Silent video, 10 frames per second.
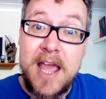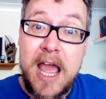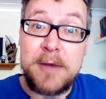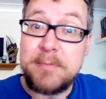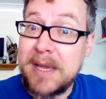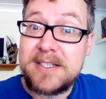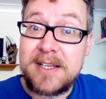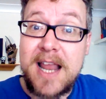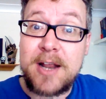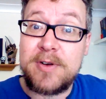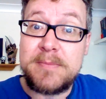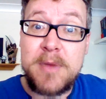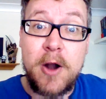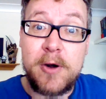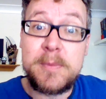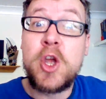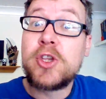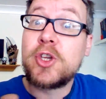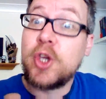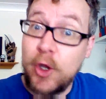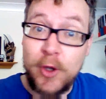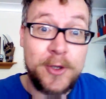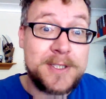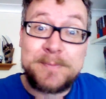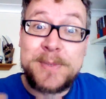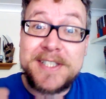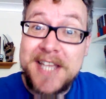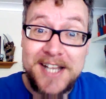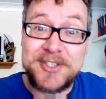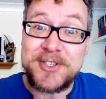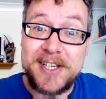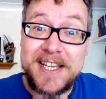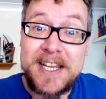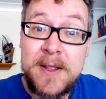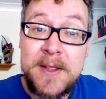and Mater Lacrimarum could potentially